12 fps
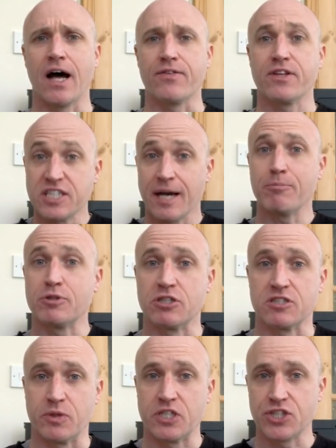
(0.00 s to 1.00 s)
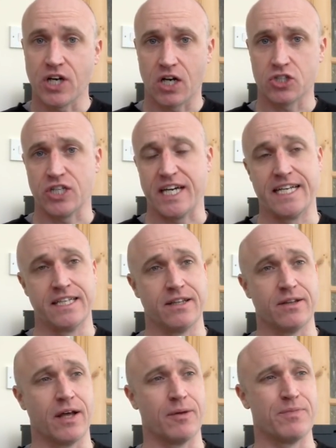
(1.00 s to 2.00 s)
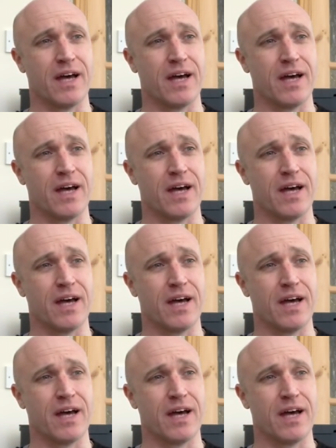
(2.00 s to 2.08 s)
the temperatures that we charge it in.